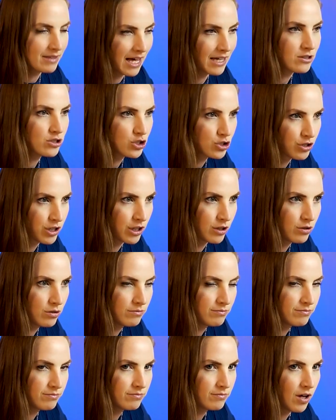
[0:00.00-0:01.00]
that's
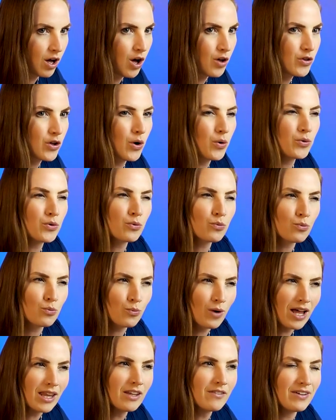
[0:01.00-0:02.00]
true, although the
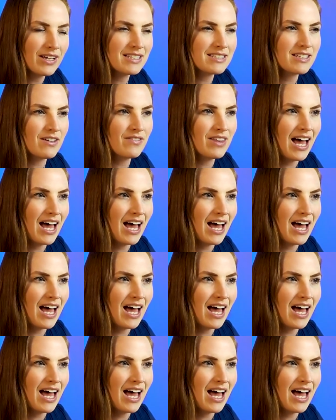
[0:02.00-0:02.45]
relevance of